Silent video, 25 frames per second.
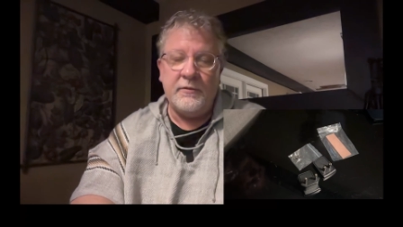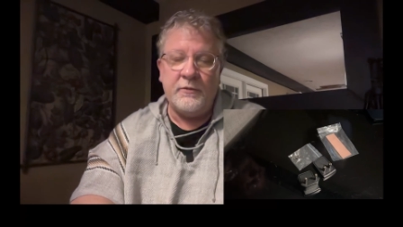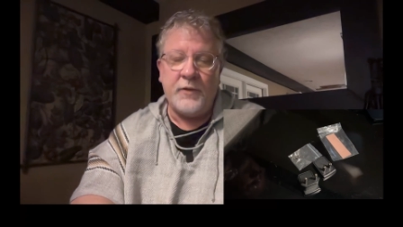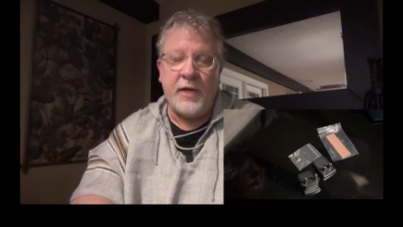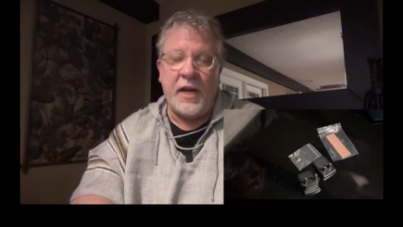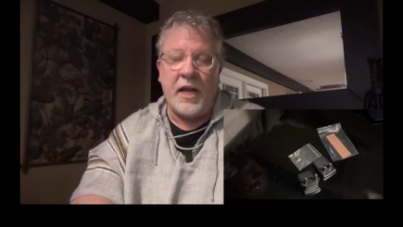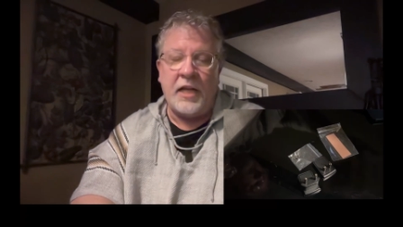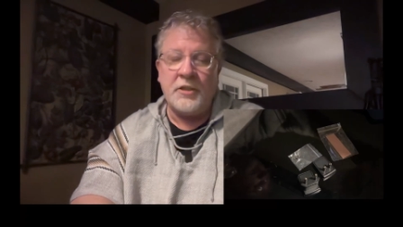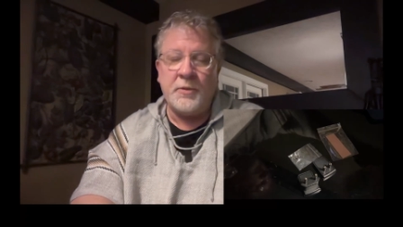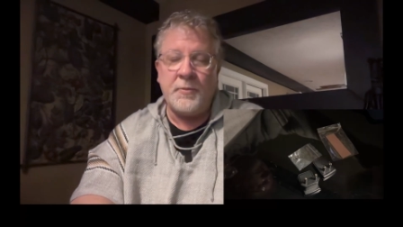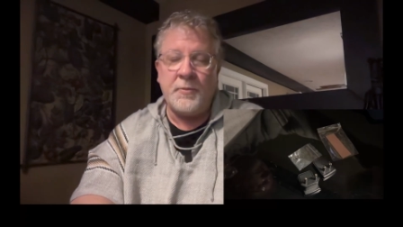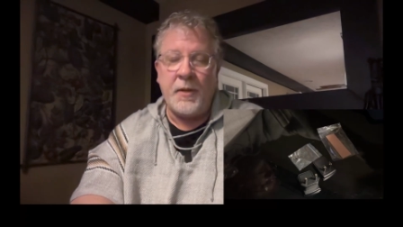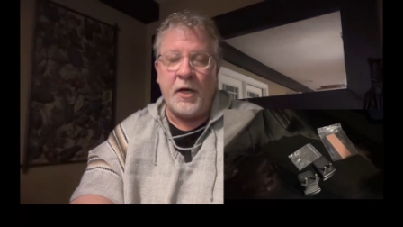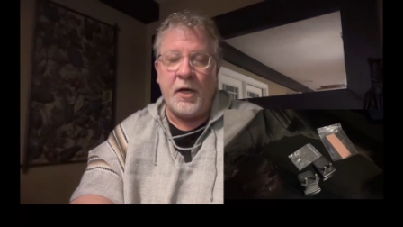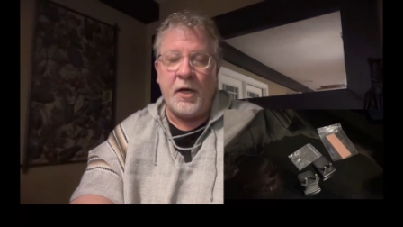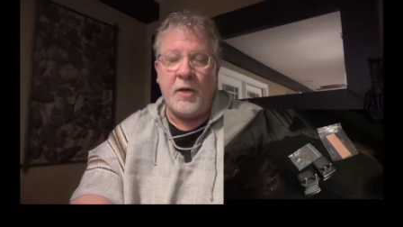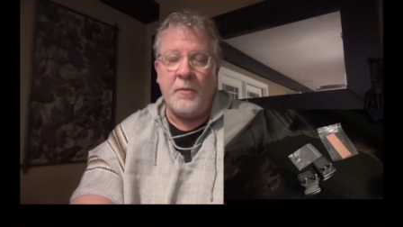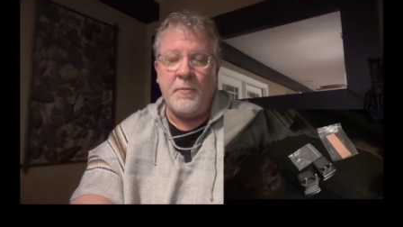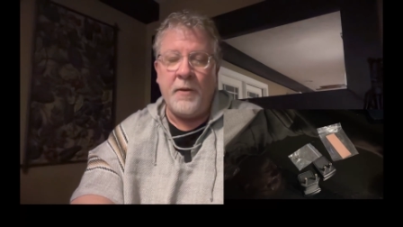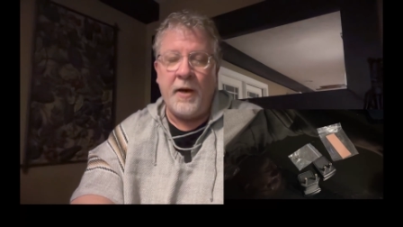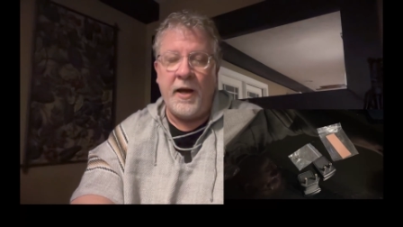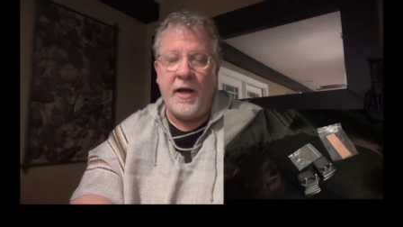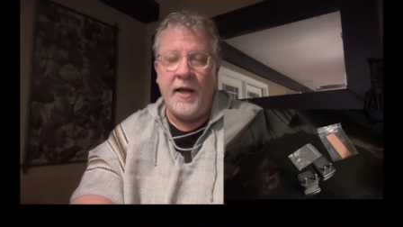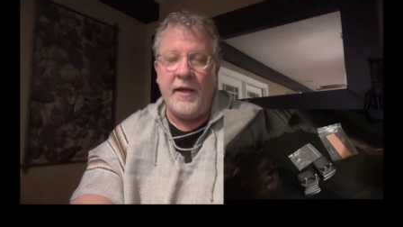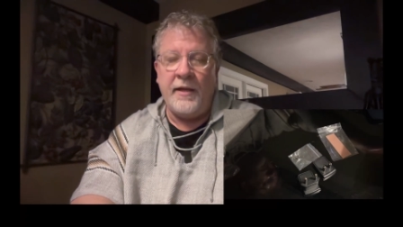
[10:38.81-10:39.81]
Raspberry
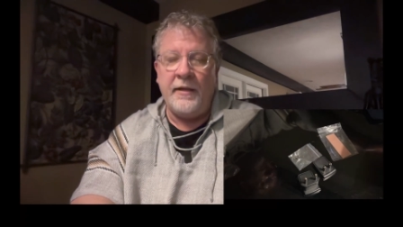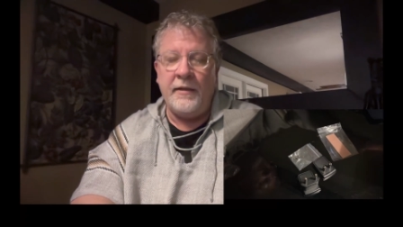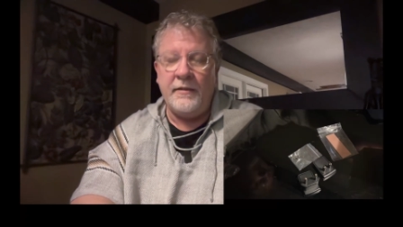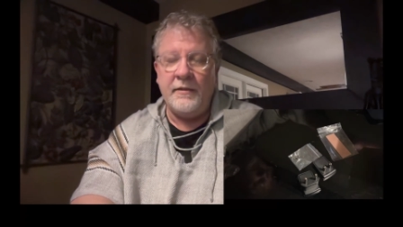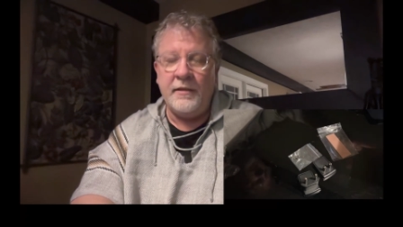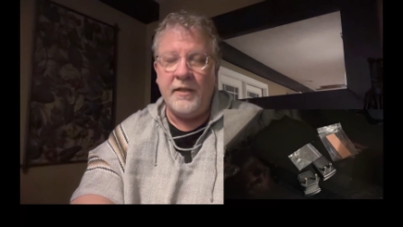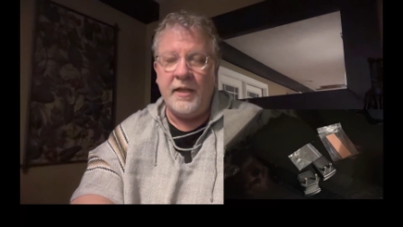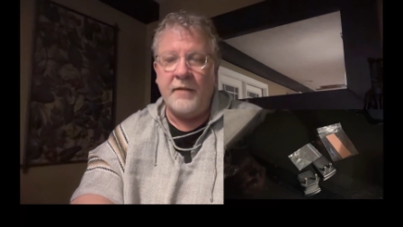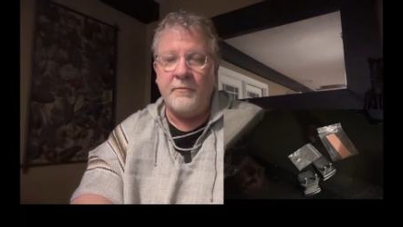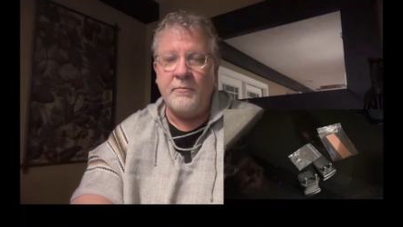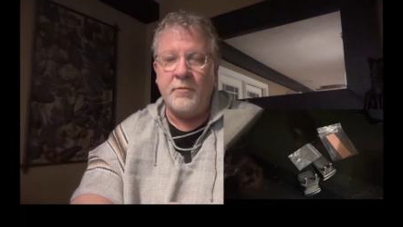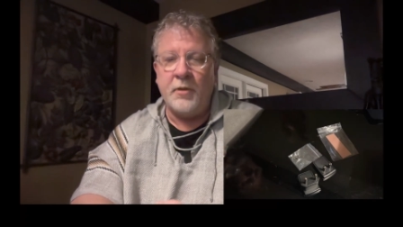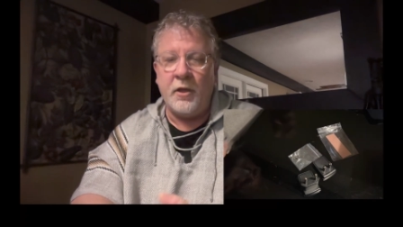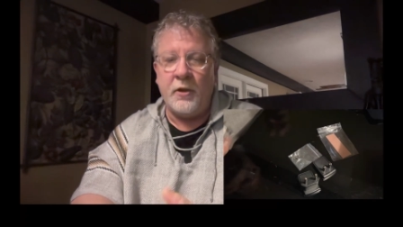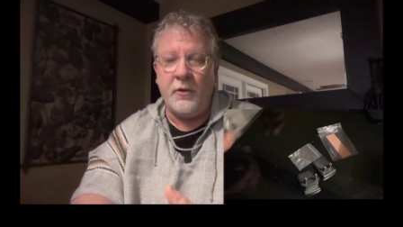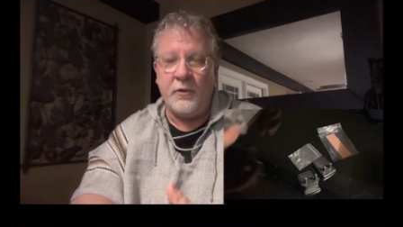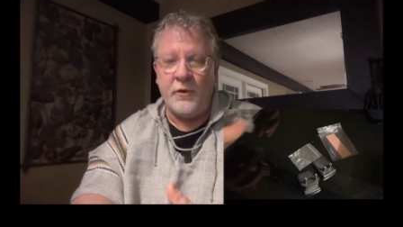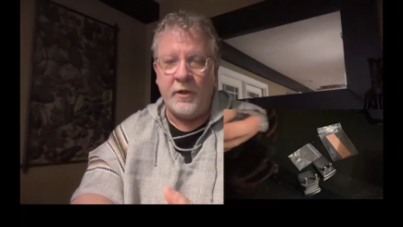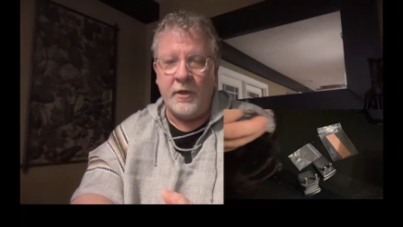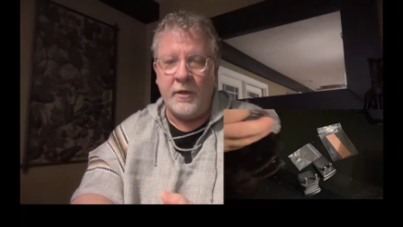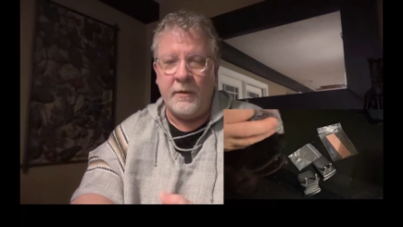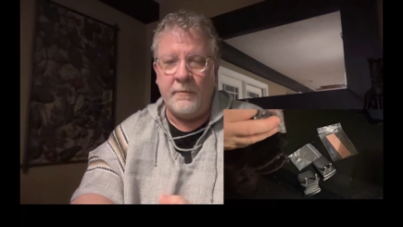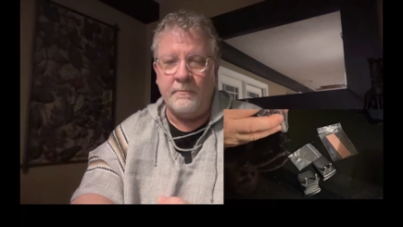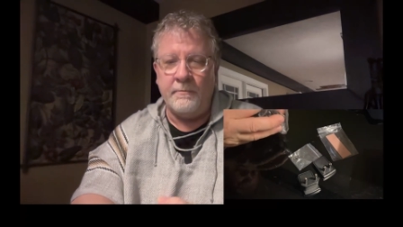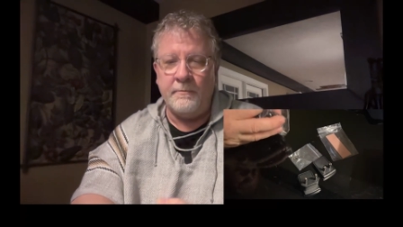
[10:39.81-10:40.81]
Pi had blown
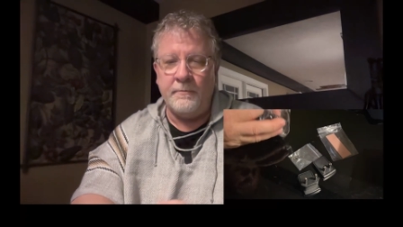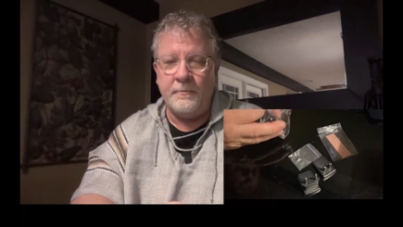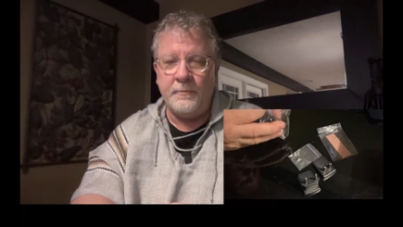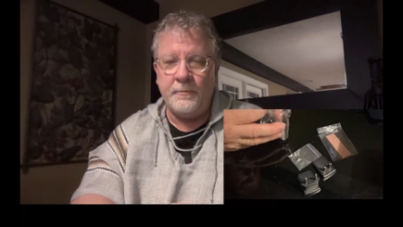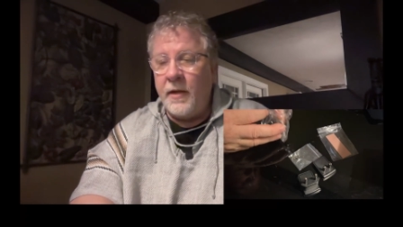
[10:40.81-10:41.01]
up,